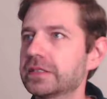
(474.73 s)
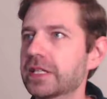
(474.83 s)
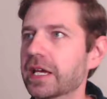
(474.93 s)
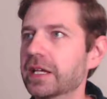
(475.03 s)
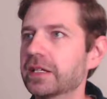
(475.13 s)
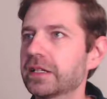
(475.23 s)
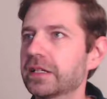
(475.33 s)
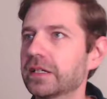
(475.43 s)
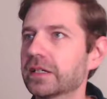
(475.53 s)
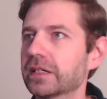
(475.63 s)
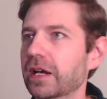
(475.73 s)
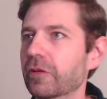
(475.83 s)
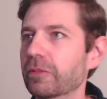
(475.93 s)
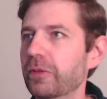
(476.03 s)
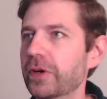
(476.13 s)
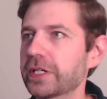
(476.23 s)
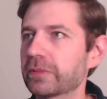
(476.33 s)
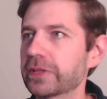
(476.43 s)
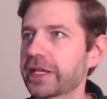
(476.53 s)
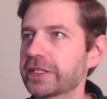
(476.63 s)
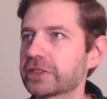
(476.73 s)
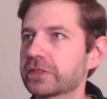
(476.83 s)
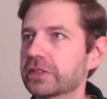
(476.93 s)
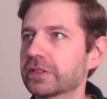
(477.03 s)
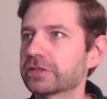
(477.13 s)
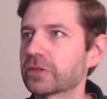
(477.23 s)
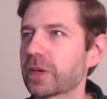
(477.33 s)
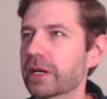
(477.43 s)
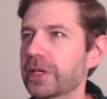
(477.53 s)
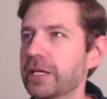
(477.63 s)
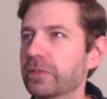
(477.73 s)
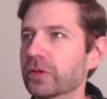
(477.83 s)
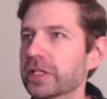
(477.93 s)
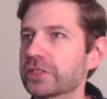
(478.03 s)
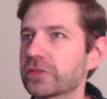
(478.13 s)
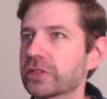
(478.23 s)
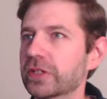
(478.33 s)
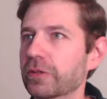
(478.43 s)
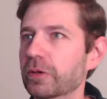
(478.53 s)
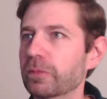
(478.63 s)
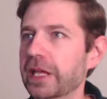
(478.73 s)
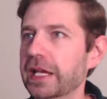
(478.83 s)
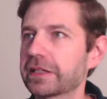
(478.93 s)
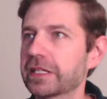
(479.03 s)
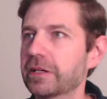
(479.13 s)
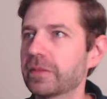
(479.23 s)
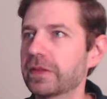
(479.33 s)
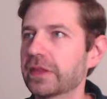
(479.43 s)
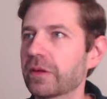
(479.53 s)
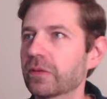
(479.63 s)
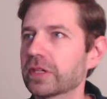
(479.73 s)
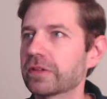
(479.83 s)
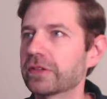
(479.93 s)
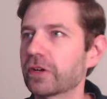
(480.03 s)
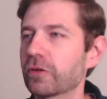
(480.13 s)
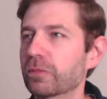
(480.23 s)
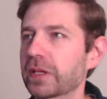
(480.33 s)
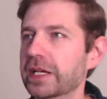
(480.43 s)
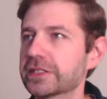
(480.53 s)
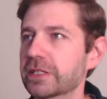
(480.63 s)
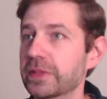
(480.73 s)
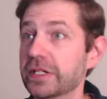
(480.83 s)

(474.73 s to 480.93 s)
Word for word: 10. I will appoint a place for my people Israel and will plant them, and they will live in their own place and be